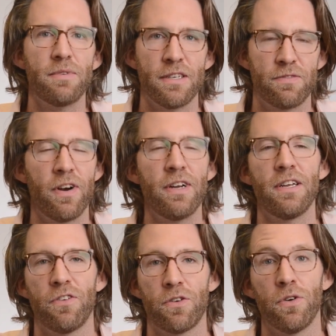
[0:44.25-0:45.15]
it's very
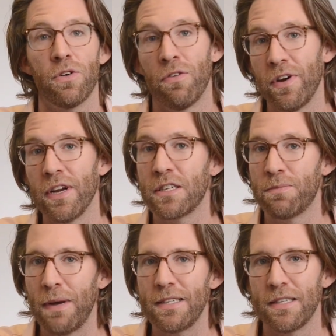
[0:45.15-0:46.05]
difficult or very
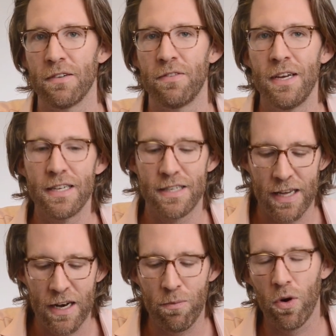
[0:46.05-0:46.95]
expensive to
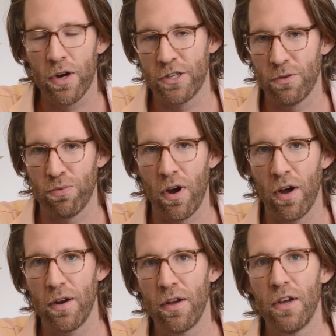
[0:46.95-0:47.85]
get a mortgage
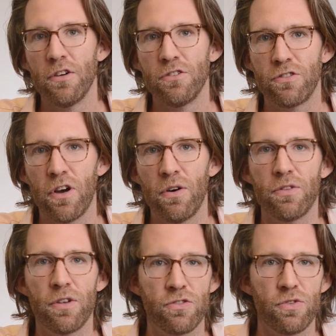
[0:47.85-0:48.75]
abroad.
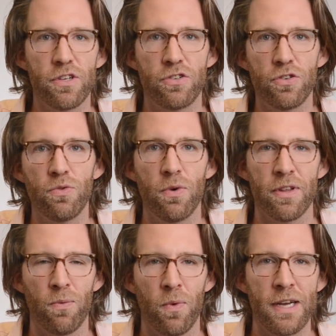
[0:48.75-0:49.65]
So there's really two
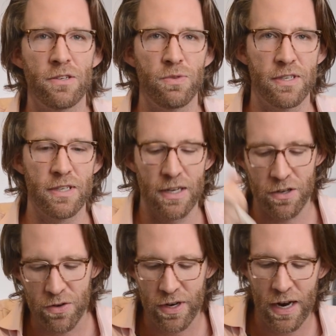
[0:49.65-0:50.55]
ways we see it.
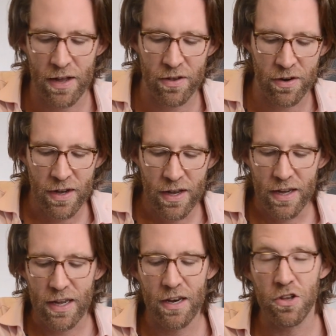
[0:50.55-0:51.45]
You could either
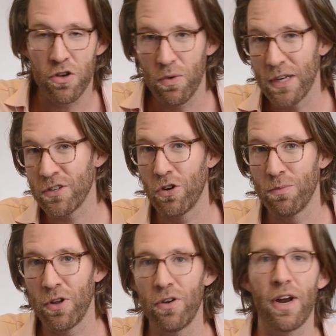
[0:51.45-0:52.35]
get a US
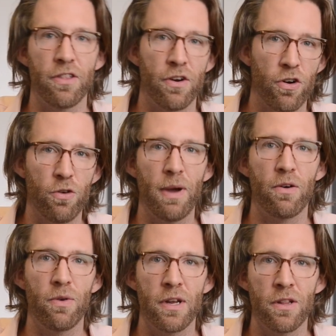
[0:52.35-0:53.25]
home loan, either a home
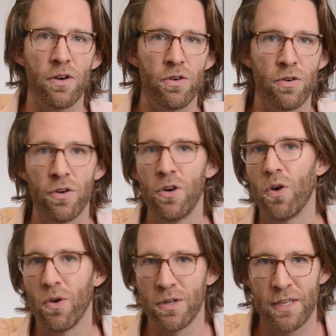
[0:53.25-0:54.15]
equity loan,
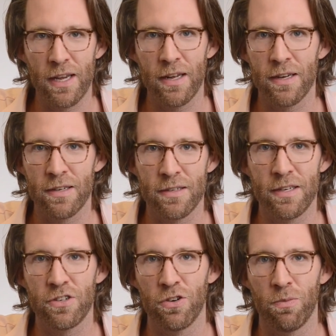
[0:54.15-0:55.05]
or take an
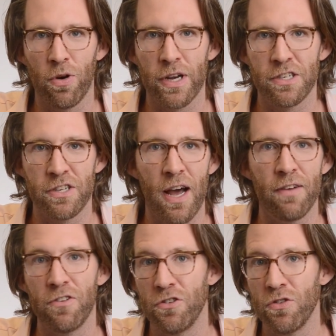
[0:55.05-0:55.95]
additional mortgage out
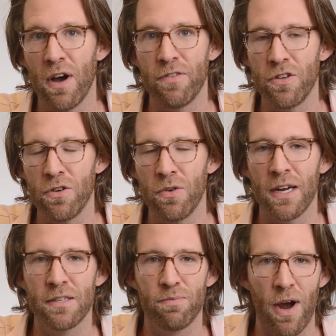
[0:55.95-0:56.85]
if you do have a
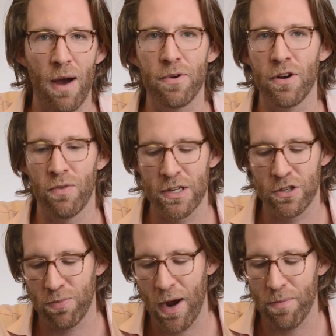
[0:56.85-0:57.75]
US property or
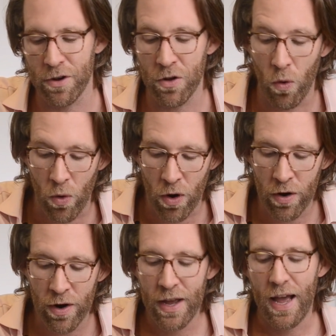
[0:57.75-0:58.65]
rental property,
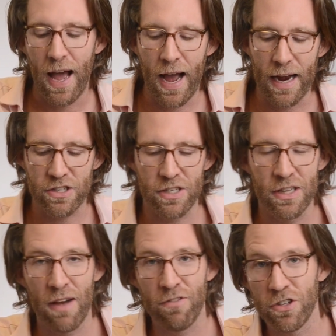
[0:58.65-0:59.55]
or actually
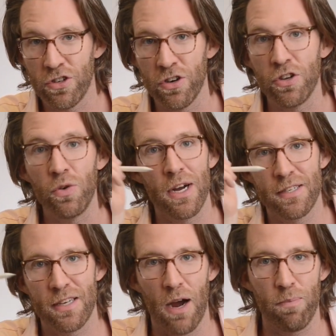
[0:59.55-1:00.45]
leverage your US
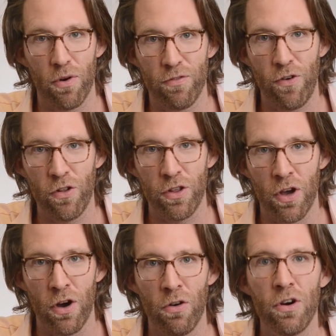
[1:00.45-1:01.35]
stock
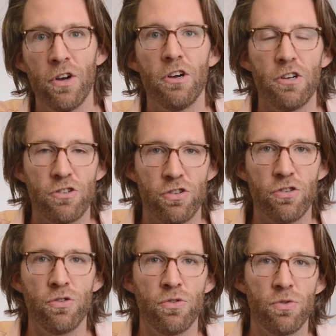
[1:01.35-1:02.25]
portfolio
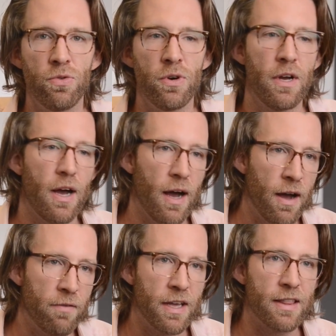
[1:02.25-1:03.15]
to
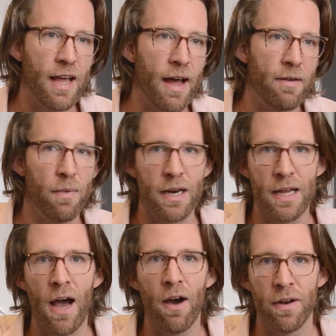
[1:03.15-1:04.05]
get that money out